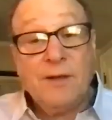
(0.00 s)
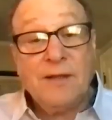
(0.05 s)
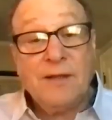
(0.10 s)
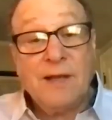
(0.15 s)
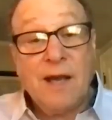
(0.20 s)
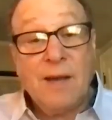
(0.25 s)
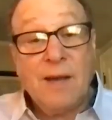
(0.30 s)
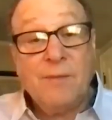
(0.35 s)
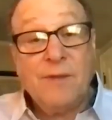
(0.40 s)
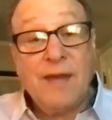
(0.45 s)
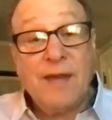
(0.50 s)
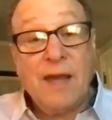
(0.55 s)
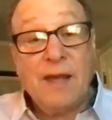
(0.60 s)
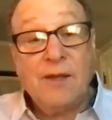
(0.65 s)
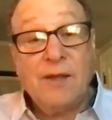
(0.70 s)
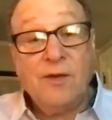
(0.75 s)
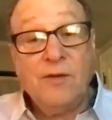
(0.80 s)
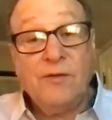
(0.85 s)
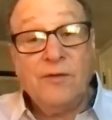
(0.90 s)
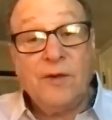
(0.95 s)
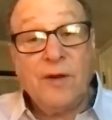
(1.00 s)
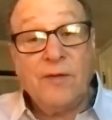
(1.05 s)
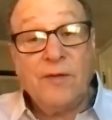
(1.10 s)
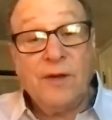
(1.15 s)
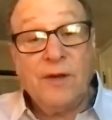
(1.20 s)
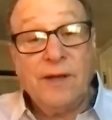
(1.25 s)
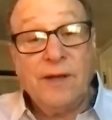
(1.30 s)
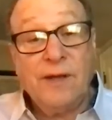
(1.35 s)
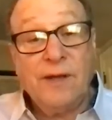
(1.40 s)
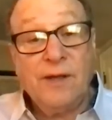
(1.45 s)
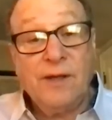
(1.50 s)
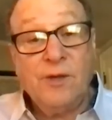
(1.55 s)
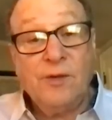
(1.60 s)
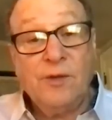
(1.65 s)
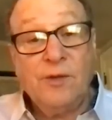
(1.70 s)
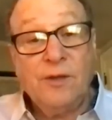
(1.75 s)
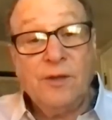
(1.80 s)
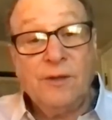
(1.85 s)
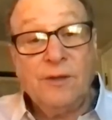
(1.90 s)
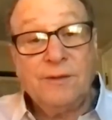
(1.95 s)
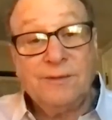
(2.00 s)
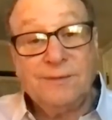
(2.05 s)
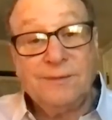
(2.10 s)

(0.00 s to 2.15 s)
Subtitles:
Tom. Thank you for everything you do.